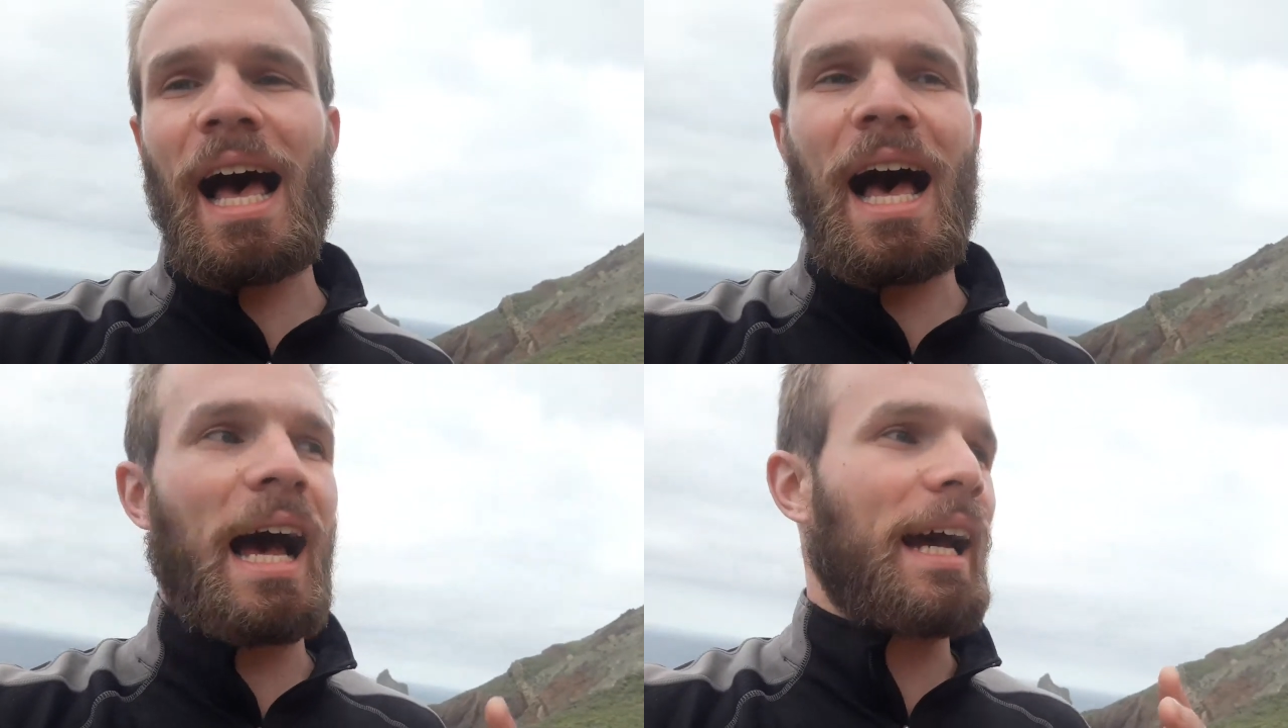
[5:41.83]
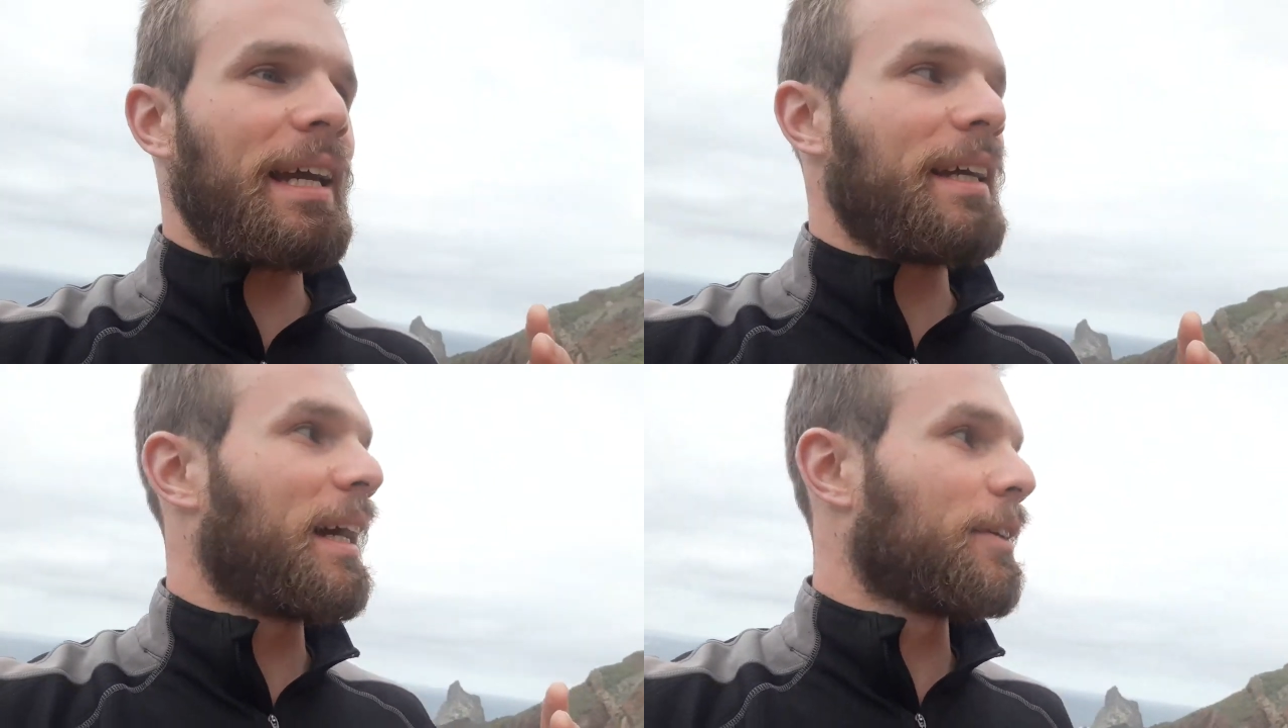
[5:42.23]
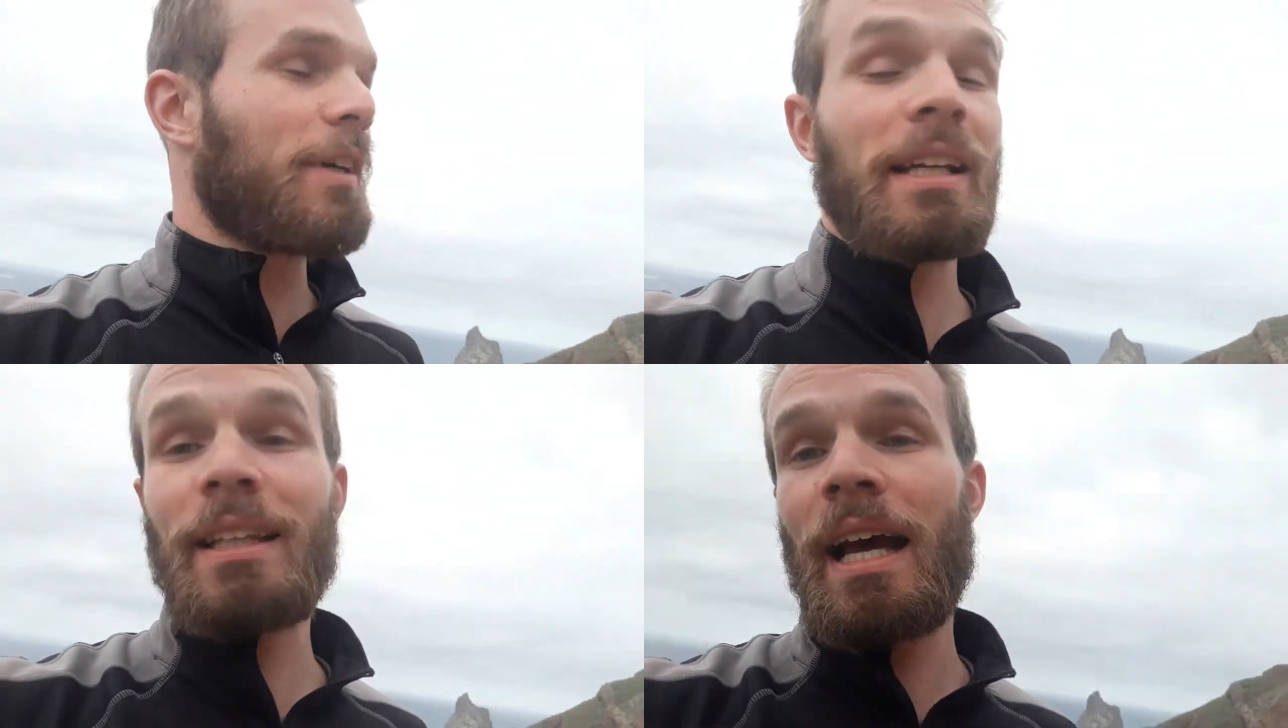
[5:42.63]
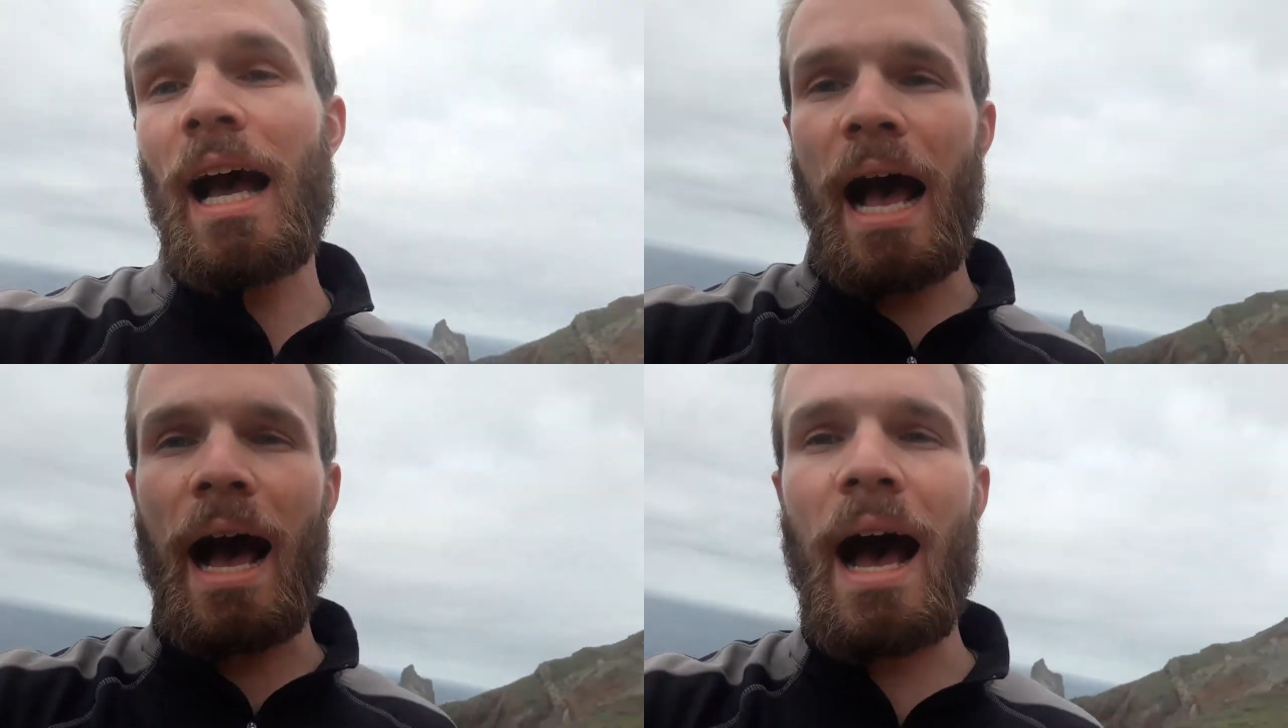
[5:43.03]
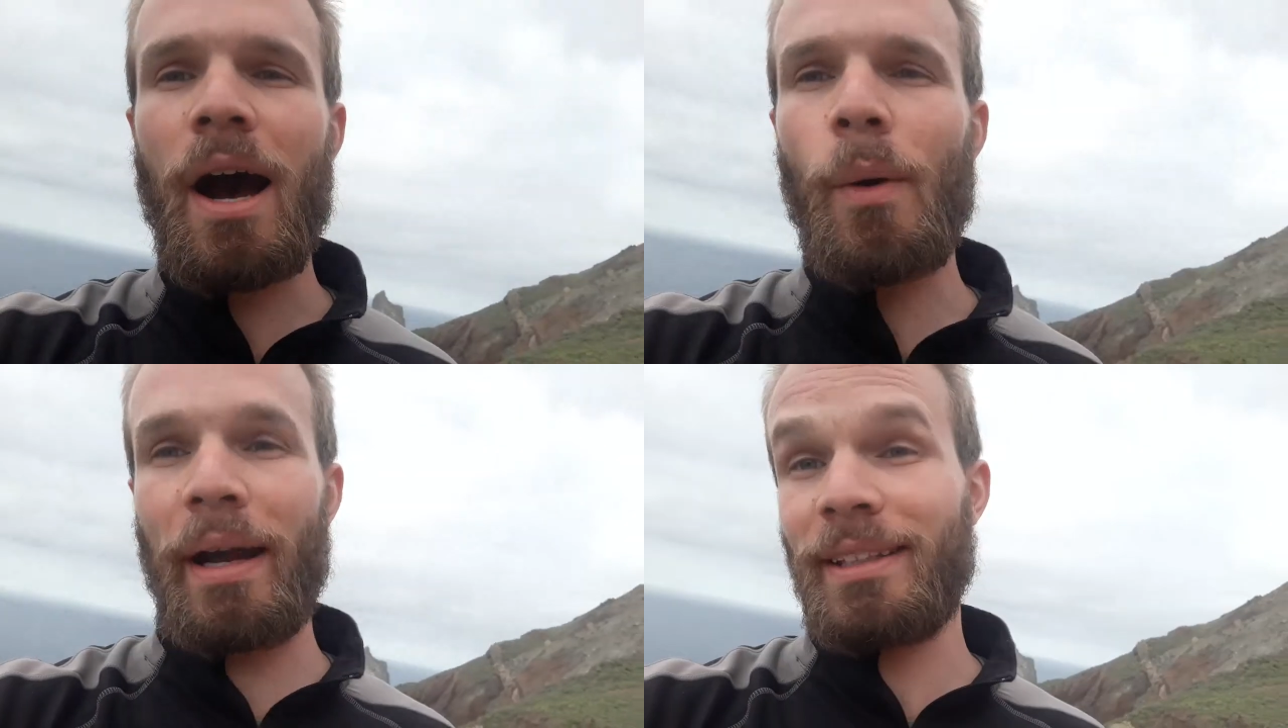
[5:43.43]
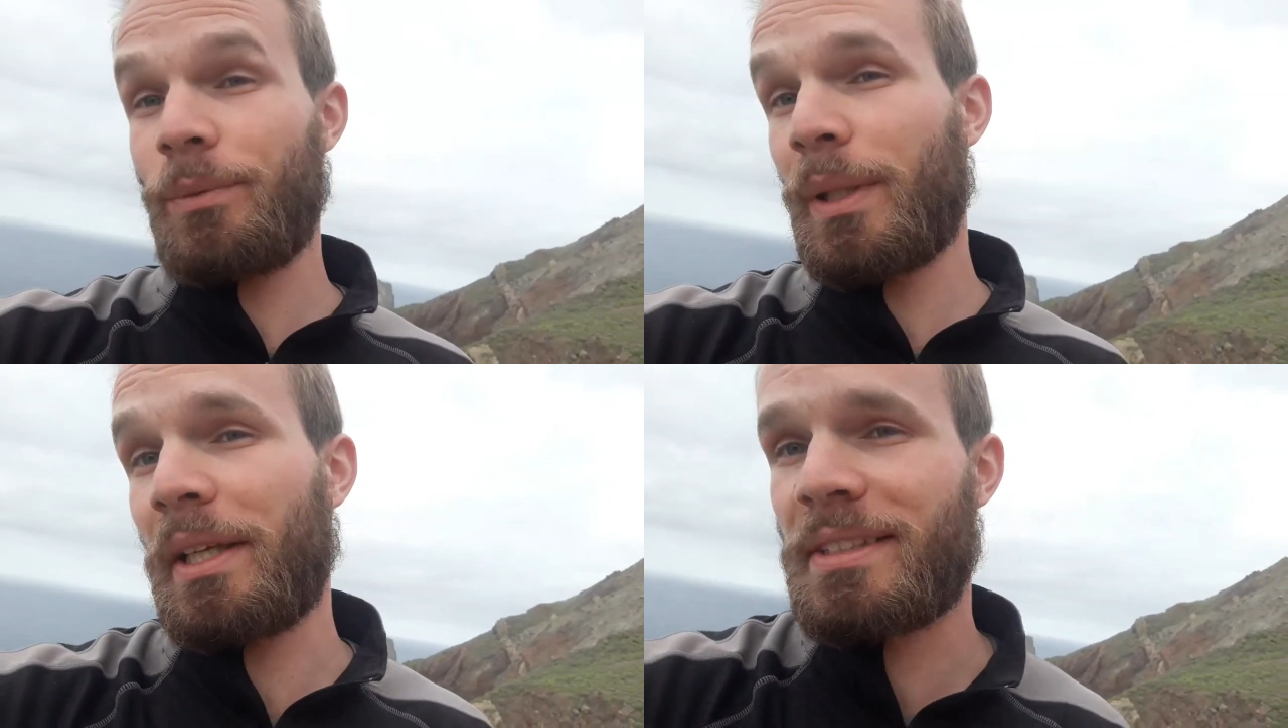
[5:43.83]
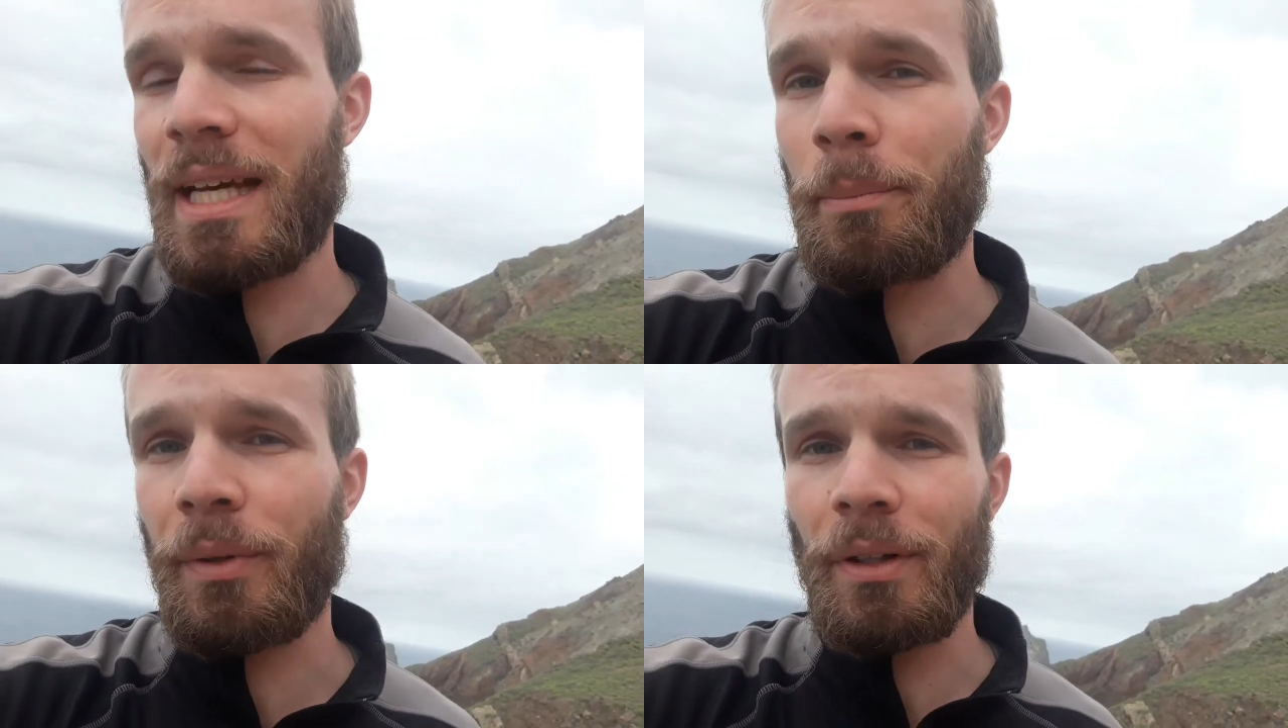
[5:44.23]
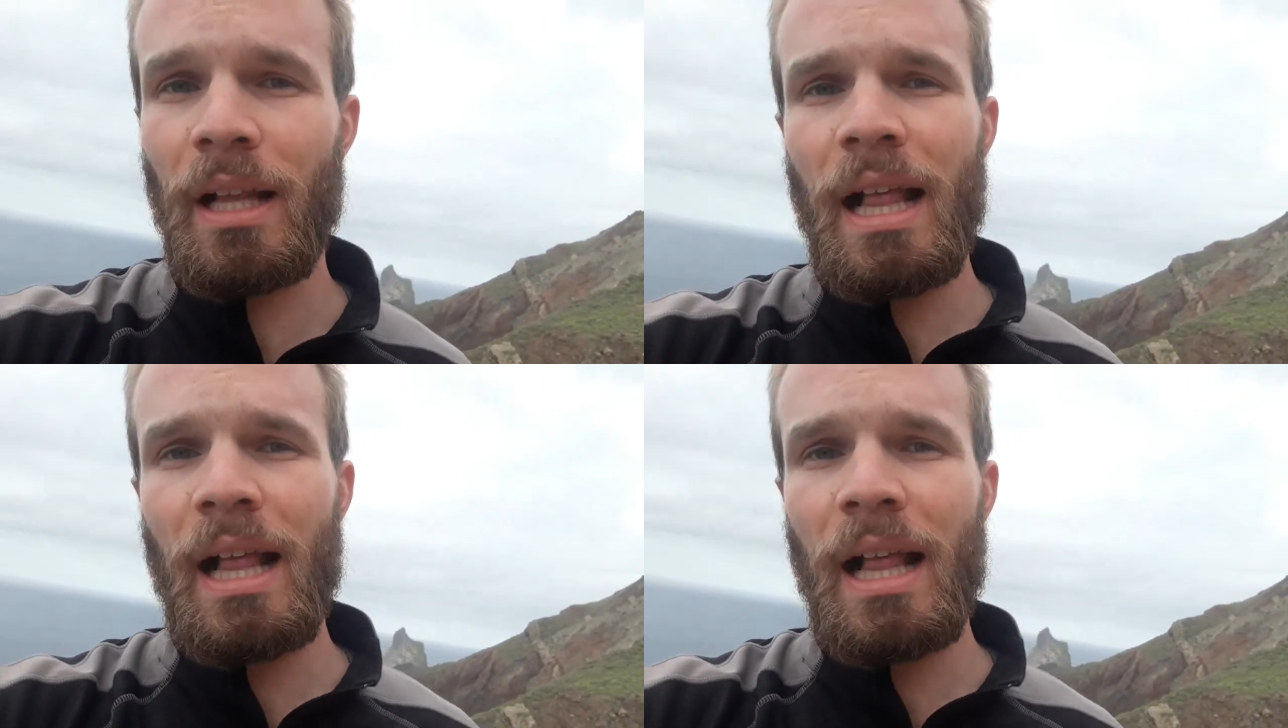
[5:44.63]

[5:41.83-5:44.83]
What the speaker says: I write how I lead with example.